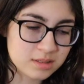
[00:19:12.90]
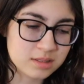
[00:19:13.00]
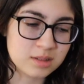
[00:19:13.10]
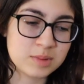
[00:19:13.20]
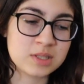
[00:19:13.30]

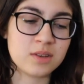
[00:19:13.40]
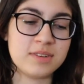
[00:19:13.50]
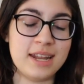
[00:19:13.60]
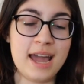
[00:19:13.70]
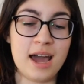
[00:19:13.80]
Oh, we still
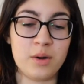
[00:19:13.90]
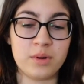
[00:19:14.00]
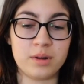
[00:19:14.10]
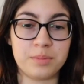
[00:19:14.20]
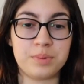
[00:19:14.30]
have an
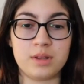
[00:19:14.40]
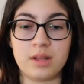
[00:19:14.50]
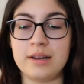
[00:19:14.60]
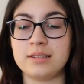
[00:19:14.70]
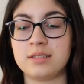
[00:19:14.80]
hour
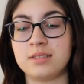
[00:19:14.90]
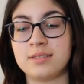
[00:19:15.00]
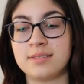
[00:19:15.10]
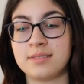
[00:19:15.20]
plus.